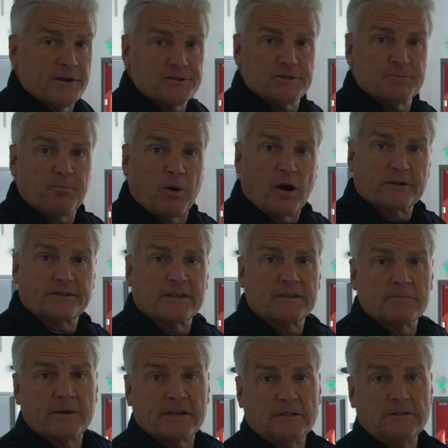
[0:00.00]
engine parked in
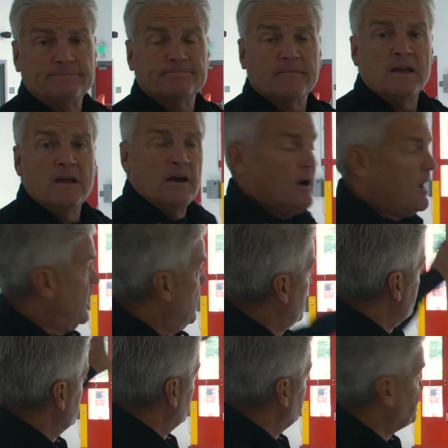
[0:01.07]
the middle.
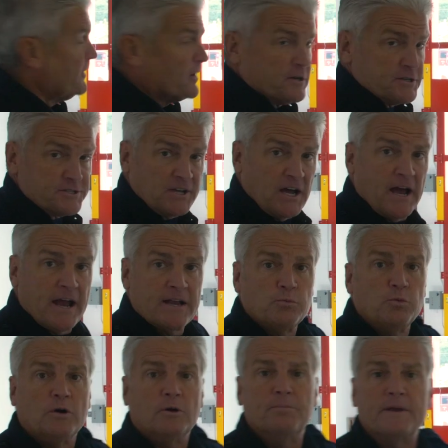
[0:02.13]
On the far
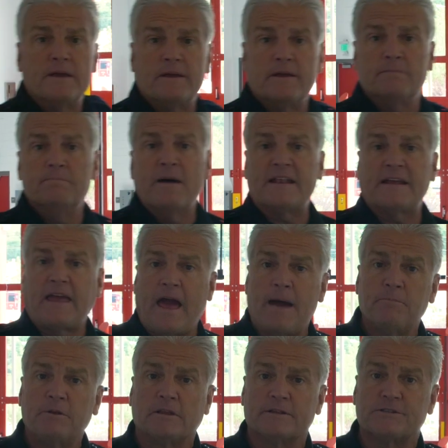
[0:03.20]
side will be Medic
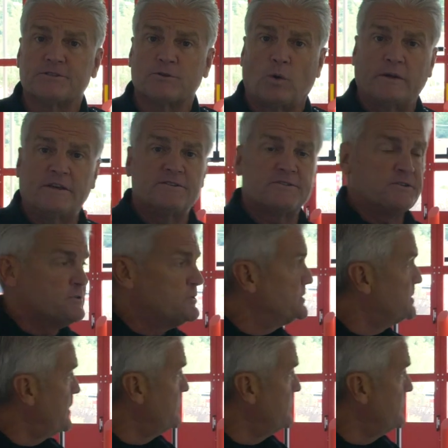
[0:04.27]
Ambulance 22, and